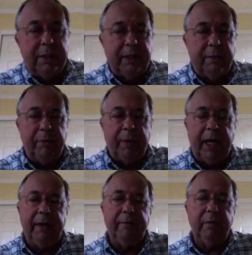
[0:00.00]
some of
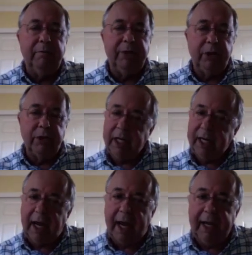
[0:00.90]
my views.
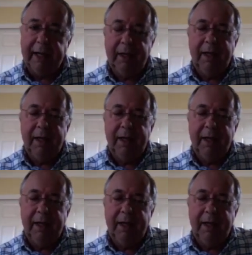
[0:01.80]
Again, I